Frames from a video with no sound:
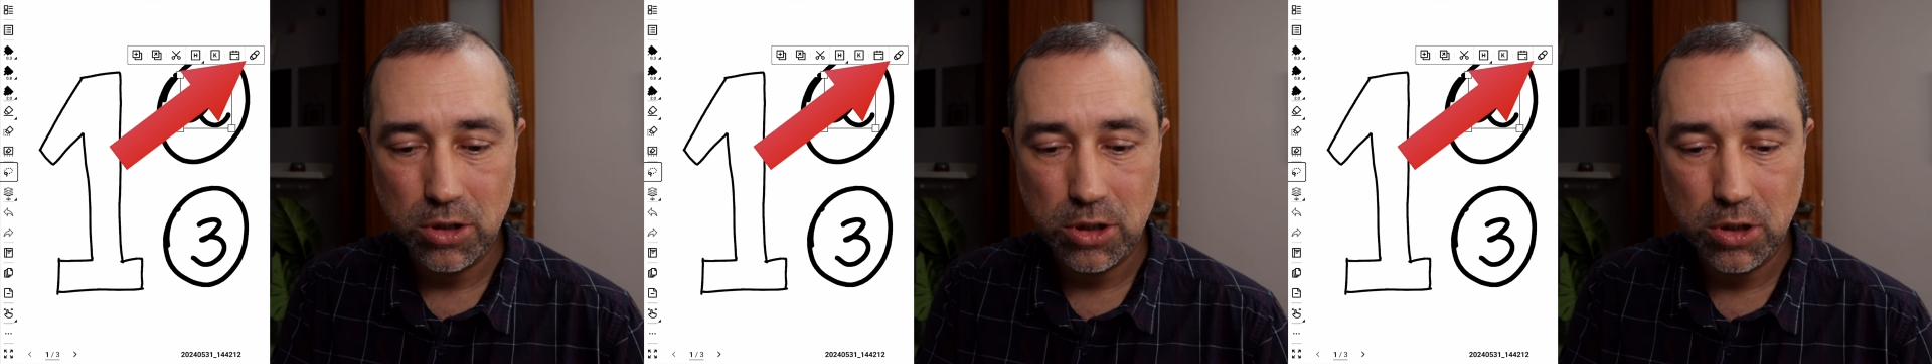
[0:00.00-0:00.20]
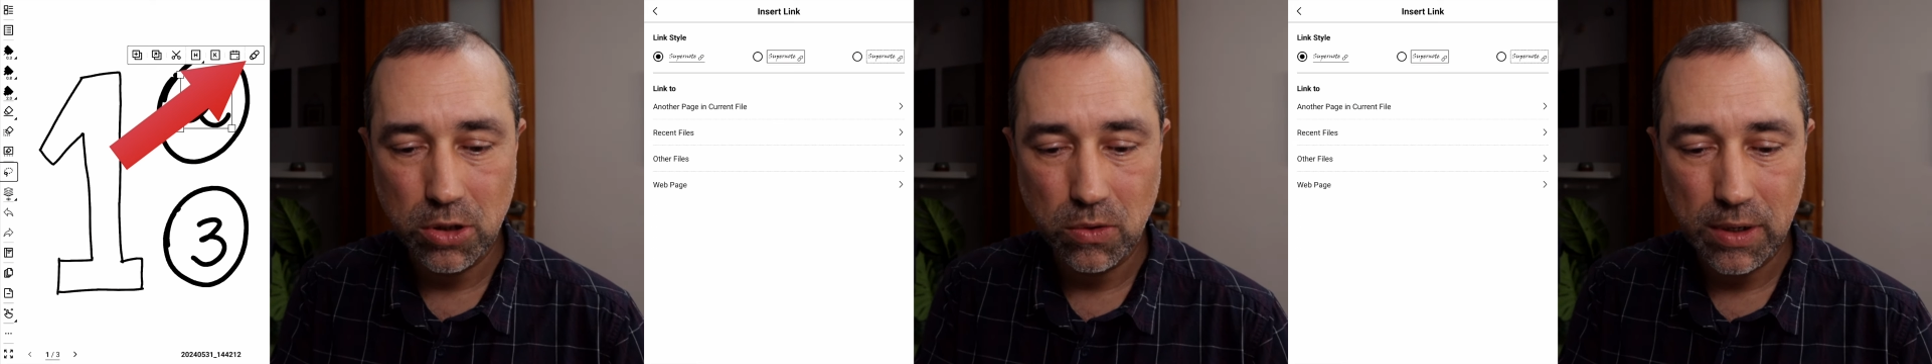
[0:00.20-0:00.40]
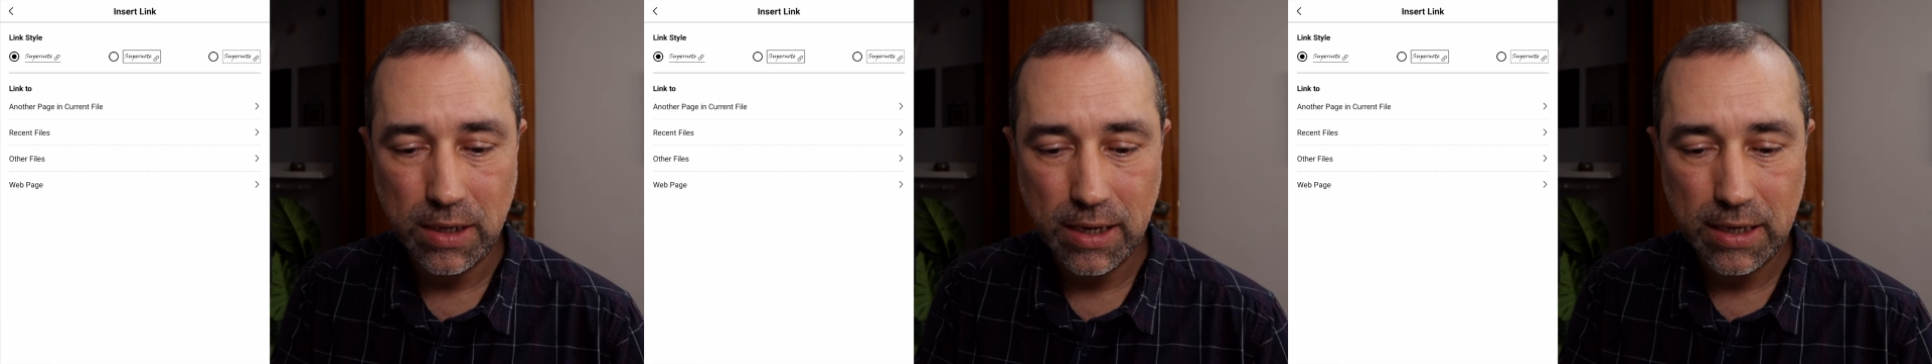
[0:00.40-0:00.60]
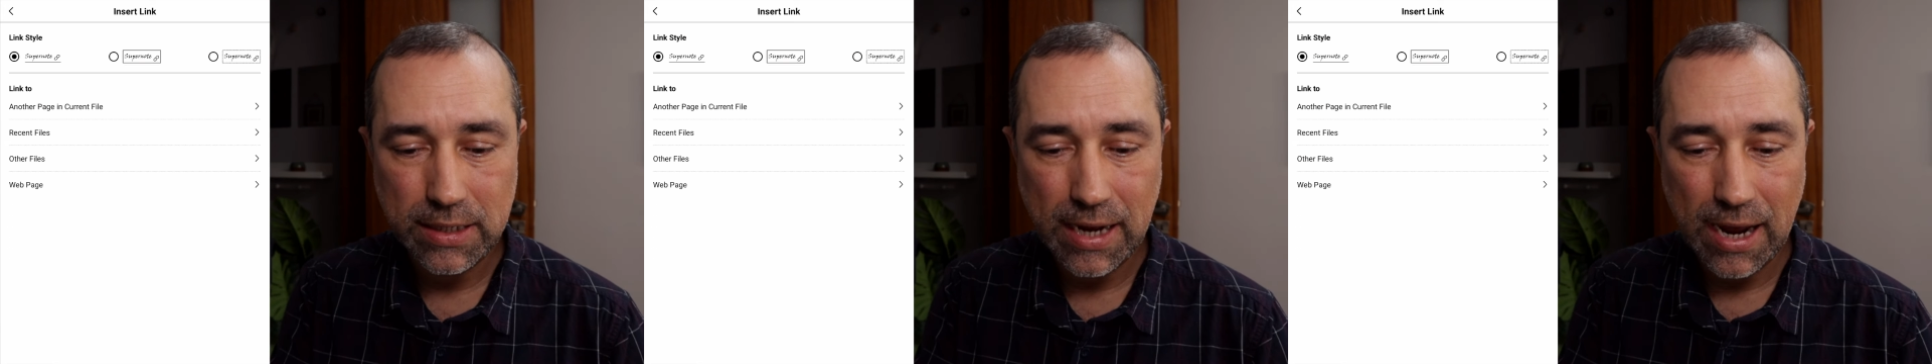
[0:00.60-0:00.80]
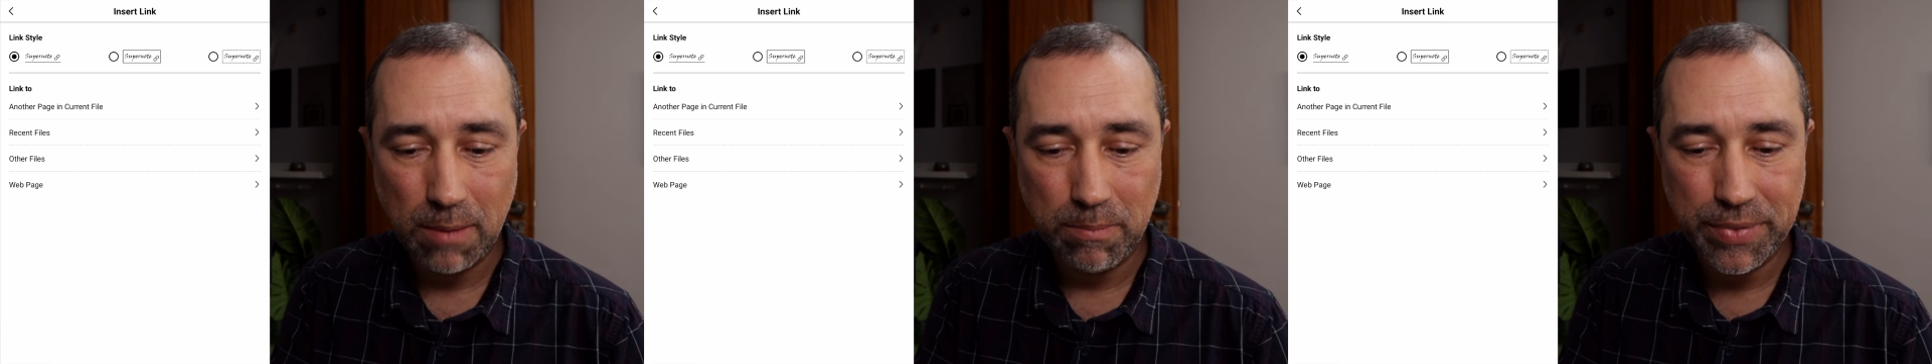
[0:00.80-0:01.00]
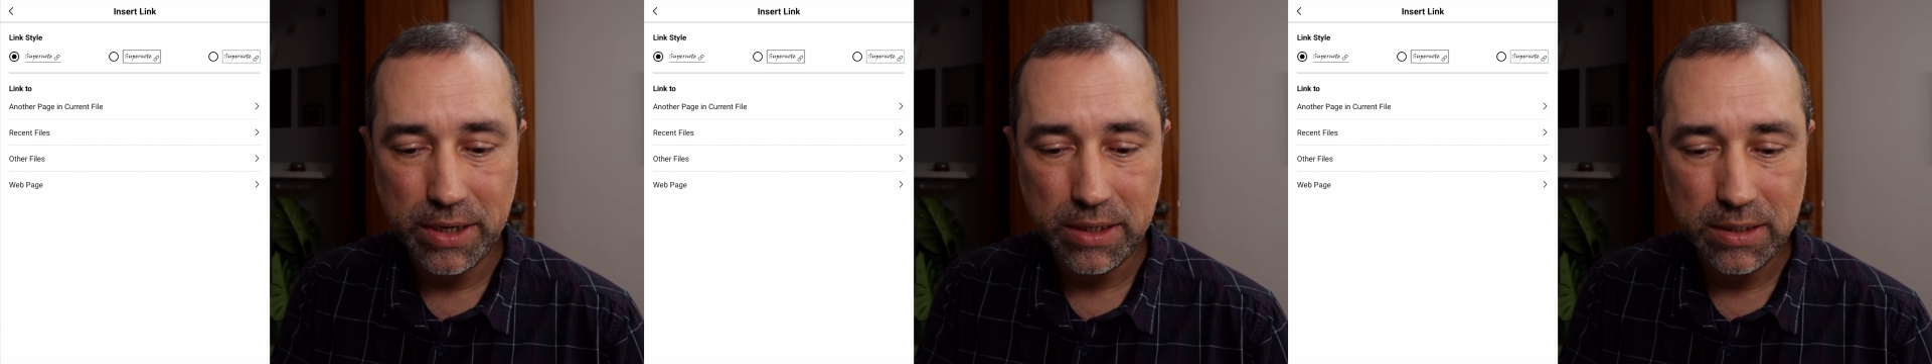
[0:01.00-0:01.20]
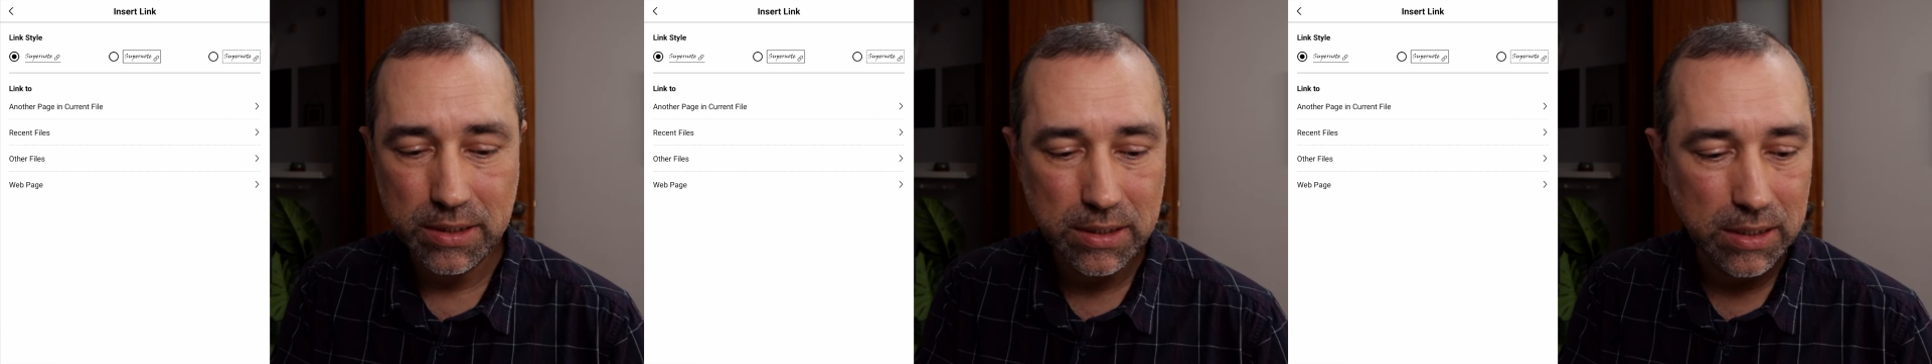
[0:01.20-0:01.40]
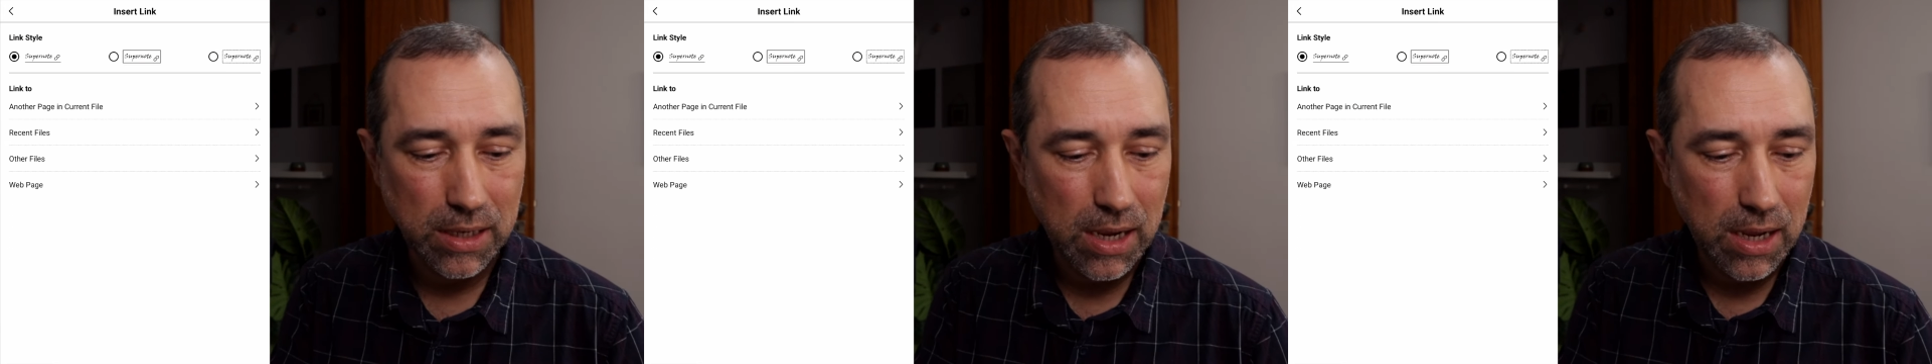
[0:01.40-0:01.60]
tool and then tap
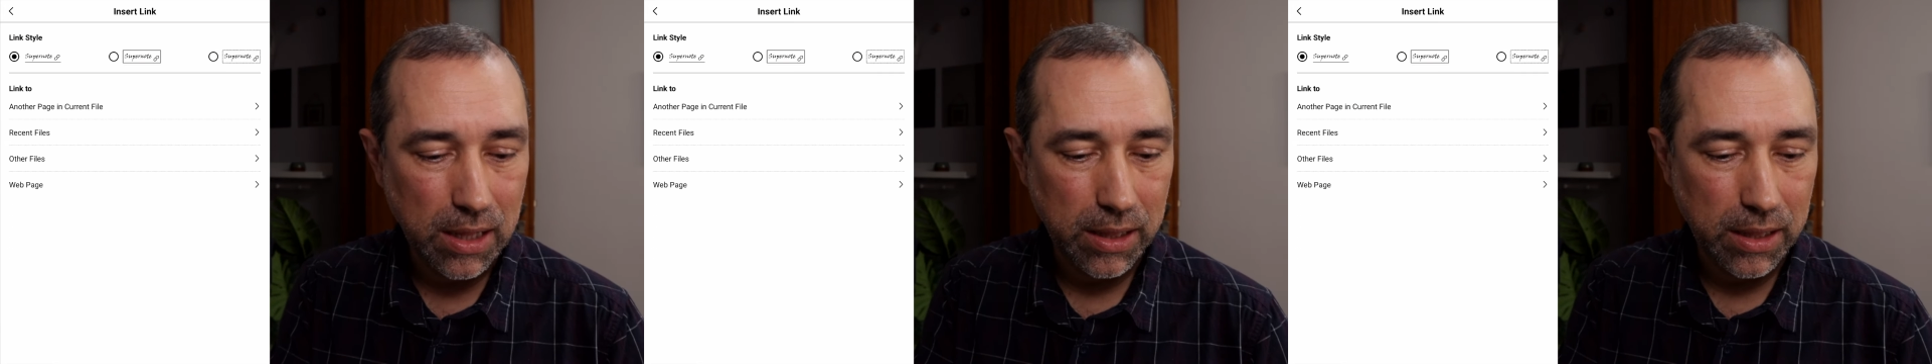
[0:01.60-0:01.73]
this